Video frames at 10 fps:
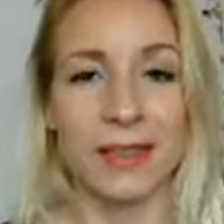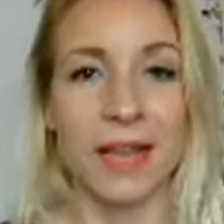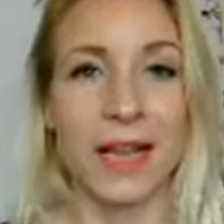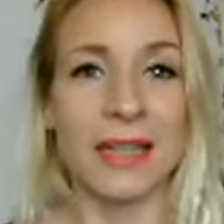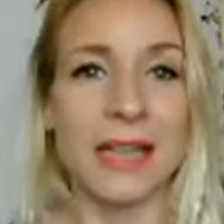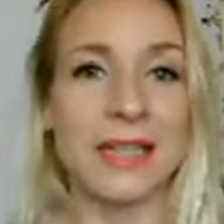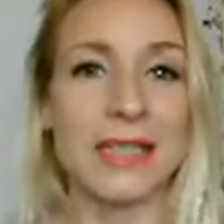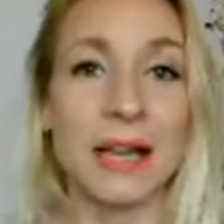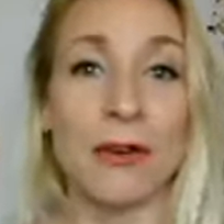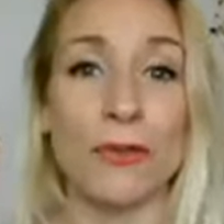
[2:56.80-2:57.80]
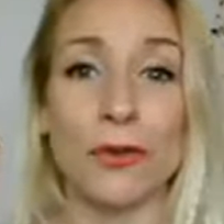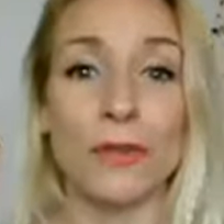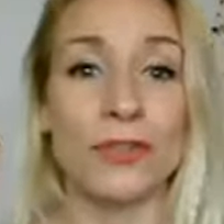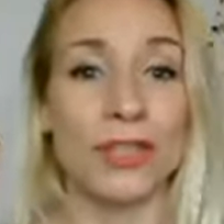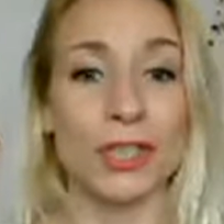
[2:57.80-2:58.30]
And then
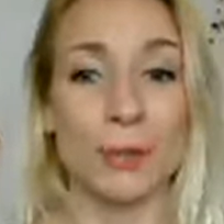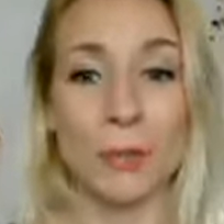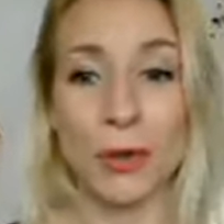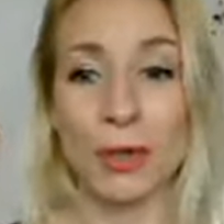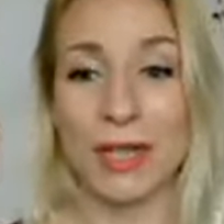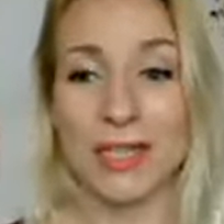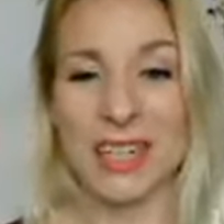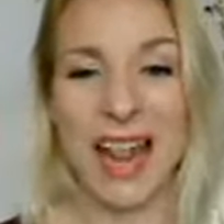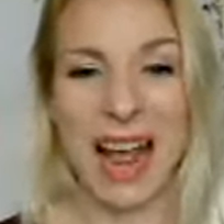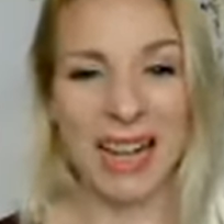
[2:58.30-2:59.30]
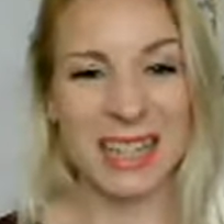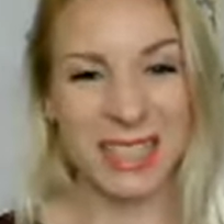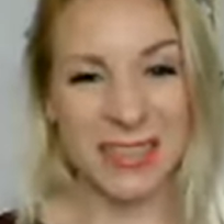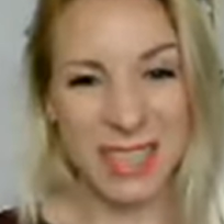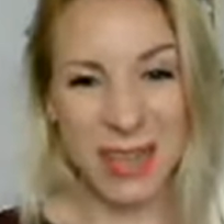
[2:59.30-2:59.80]
self-love just purely as an act
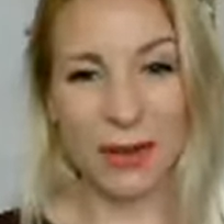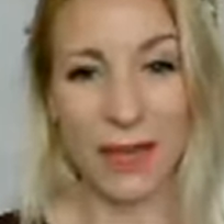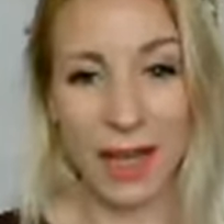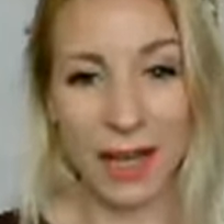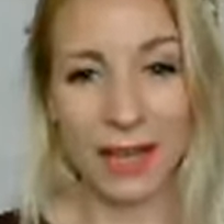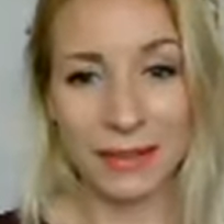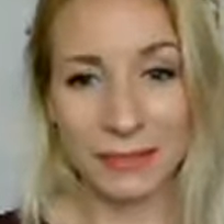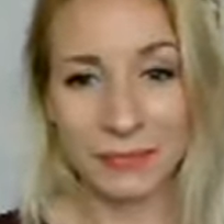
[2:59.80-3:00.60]
of self-care,